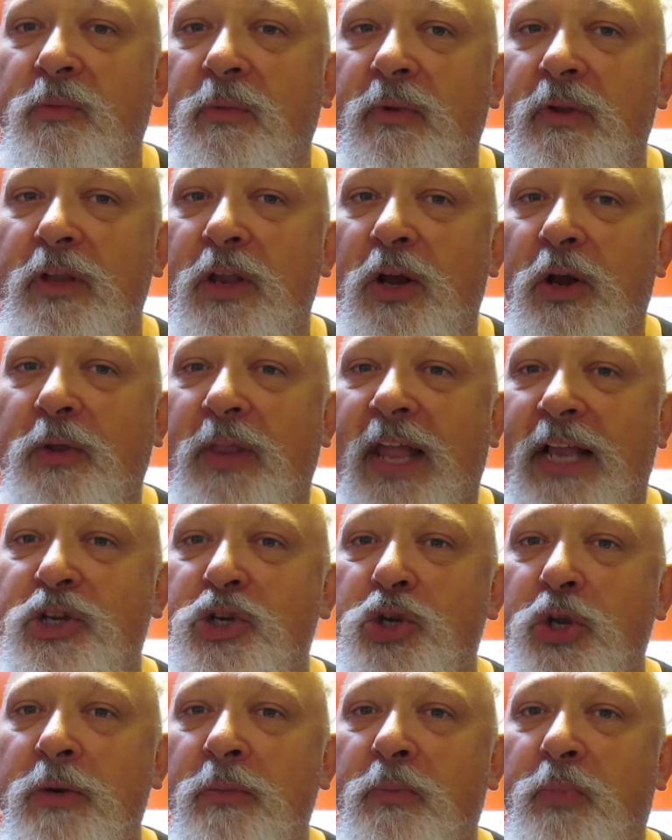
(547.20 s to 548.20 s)
you know, that
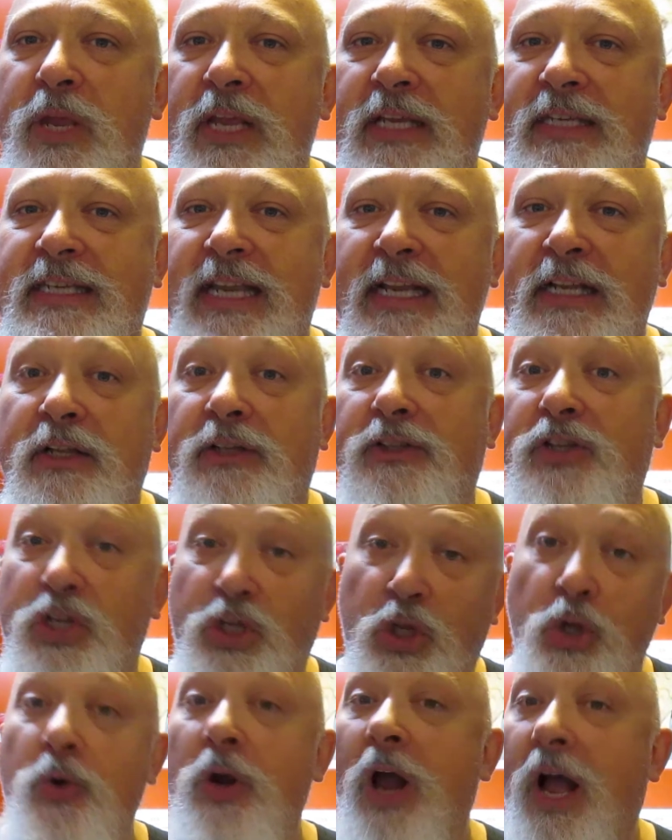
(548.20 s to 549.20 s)
shouldn't be a signal to
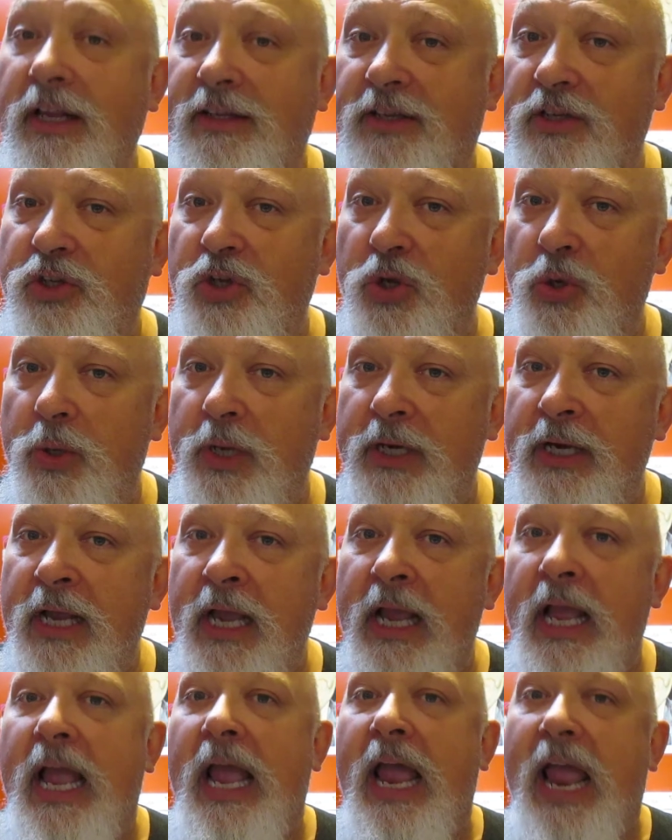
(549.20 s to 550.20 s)
you not to do it.
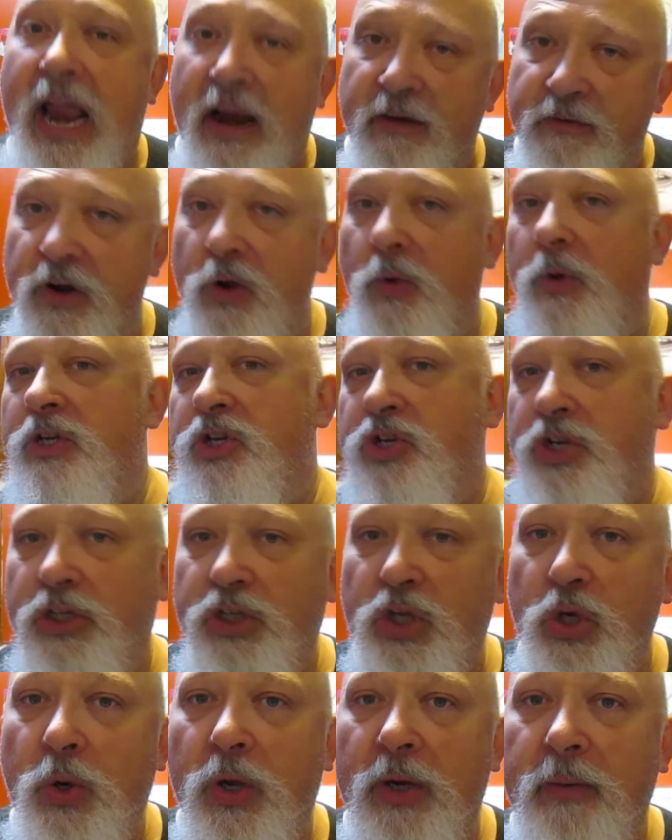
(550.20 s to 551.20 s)
Everyone should
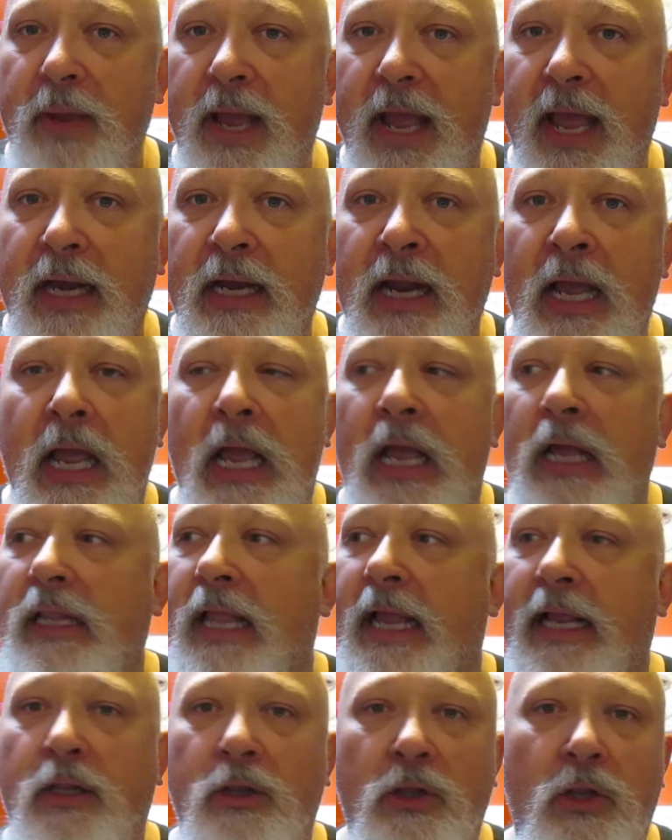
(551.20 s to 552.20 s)
do it, man.
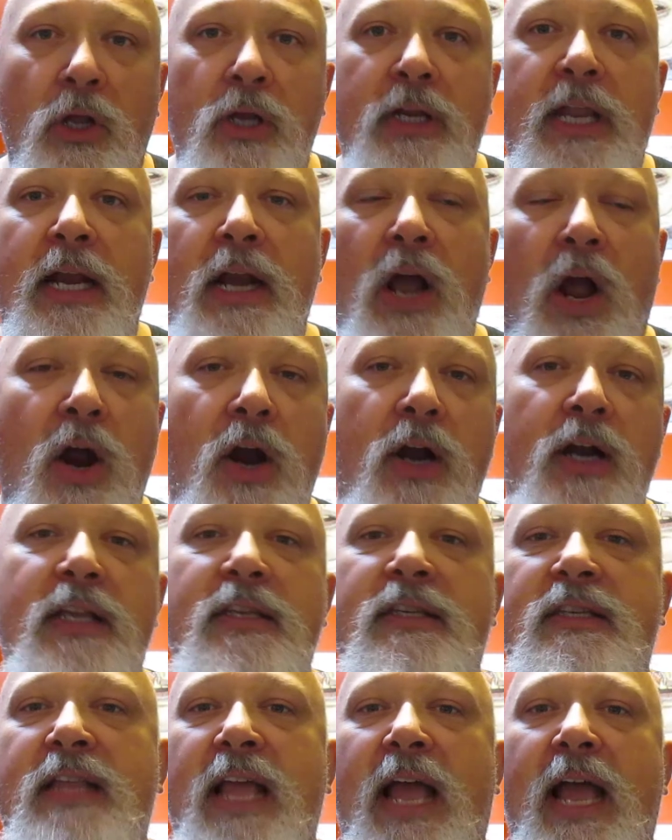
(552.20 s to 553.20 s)
Like, look at
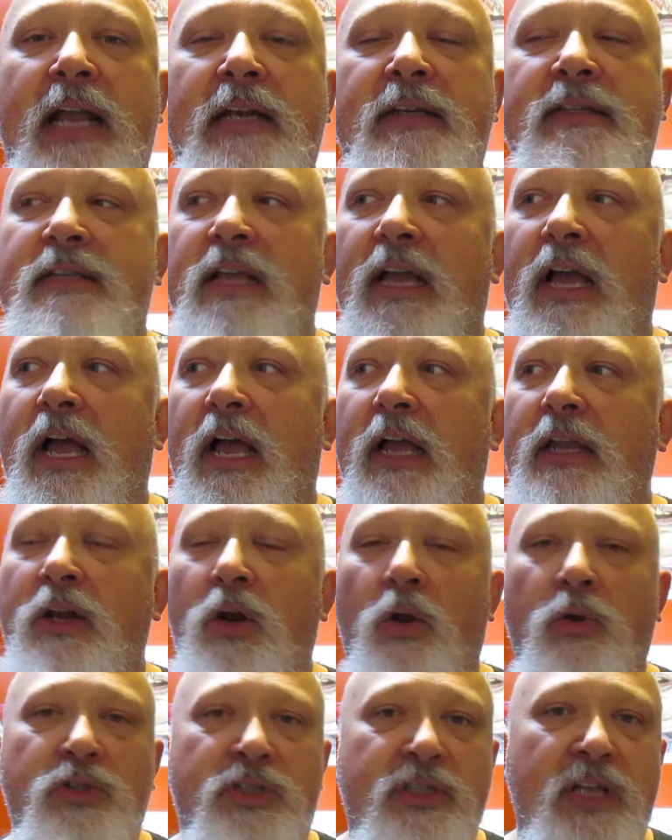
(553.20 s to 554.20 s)
artists that, you
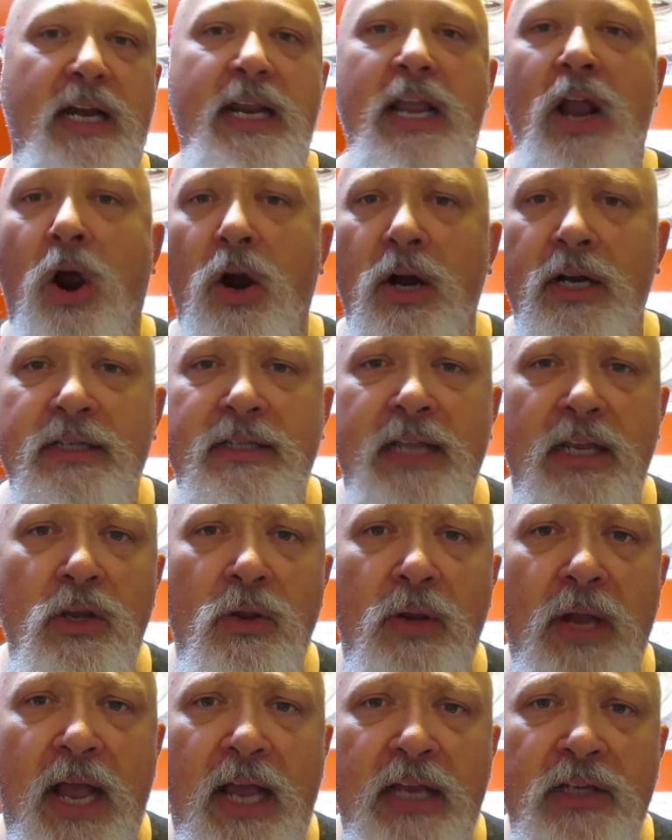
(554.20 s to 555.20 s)
know, study artists that
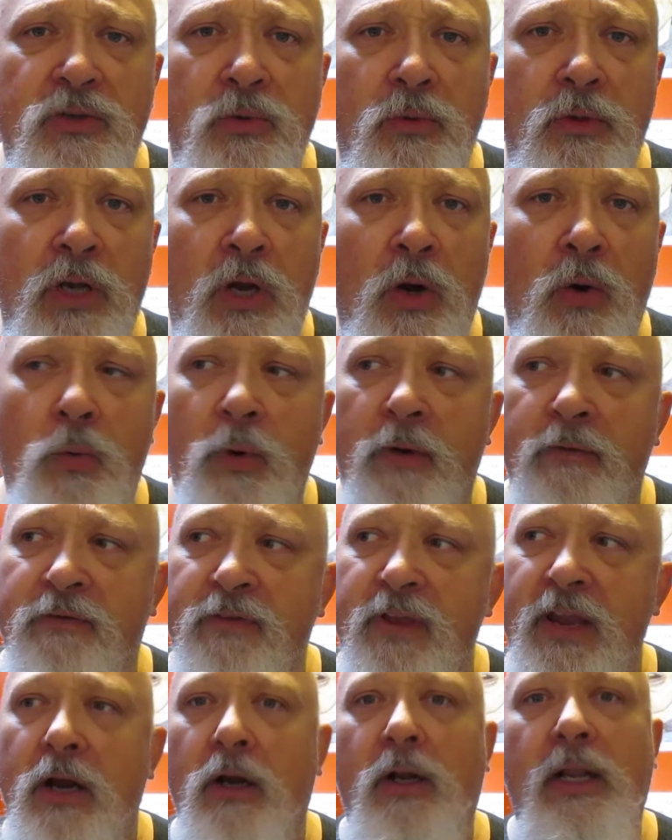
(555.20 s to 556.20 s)
you guys, you know,
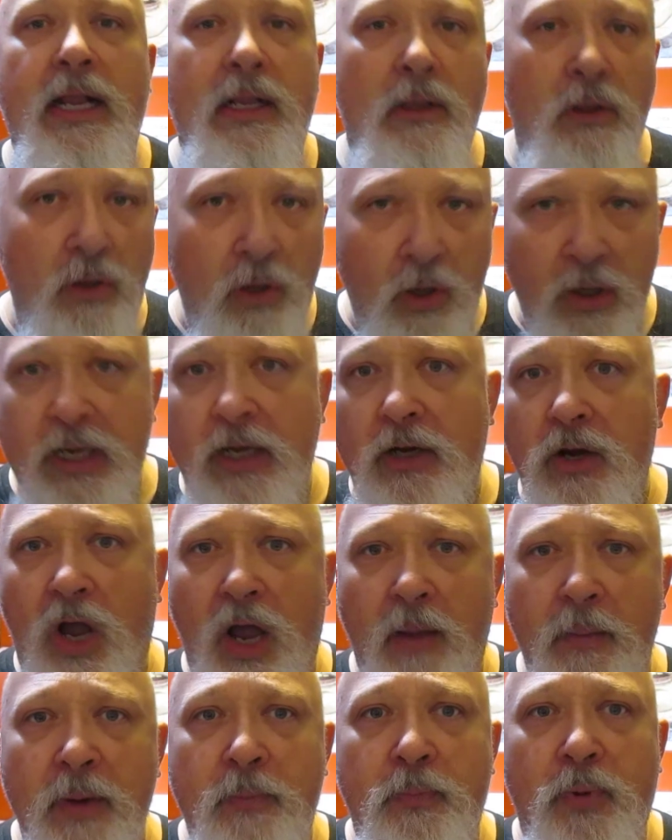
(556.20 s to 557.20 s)
revere. Like, look at
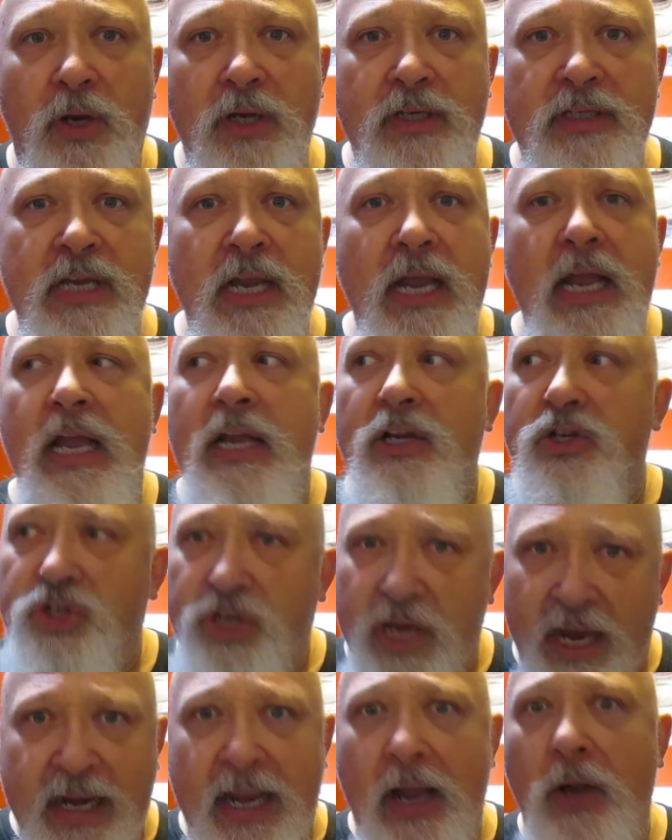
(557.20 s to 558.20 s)
comic books.
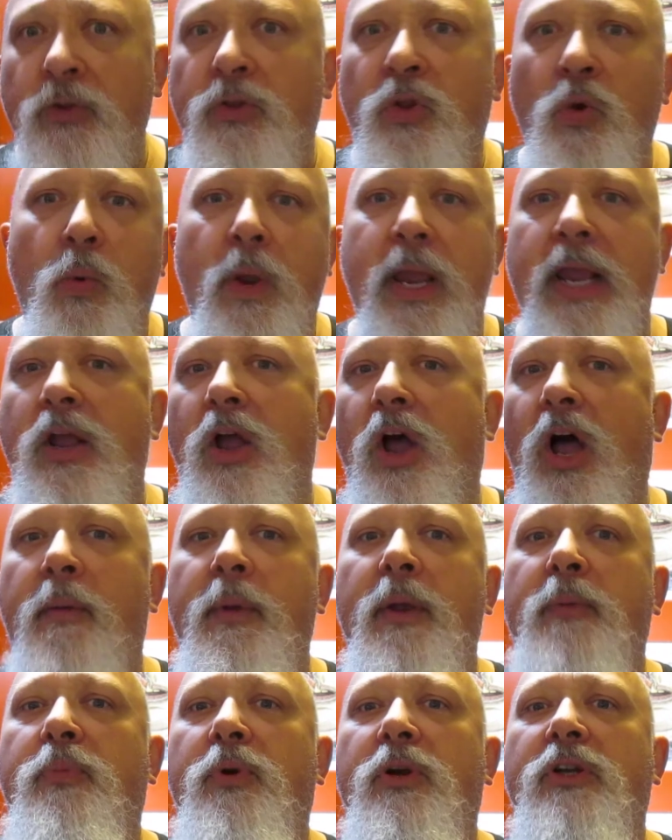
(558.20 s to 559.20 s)
Check out the way
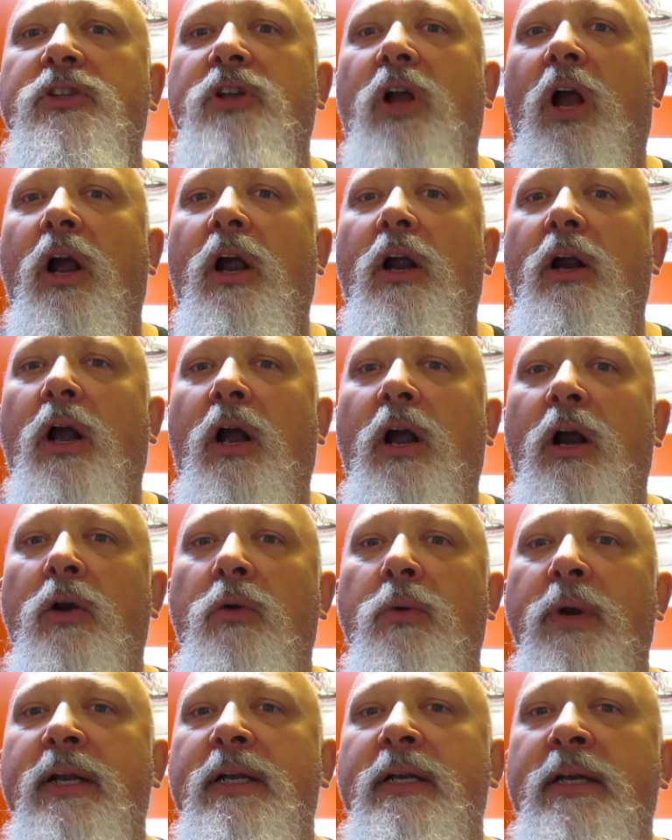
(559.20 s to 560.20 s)
comic books are
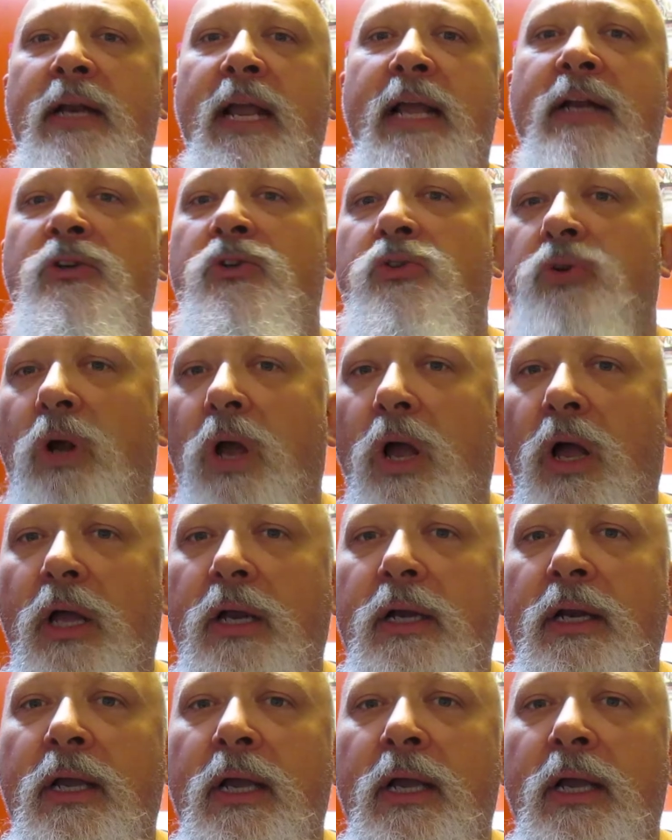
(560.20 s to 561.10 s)
written and drawn.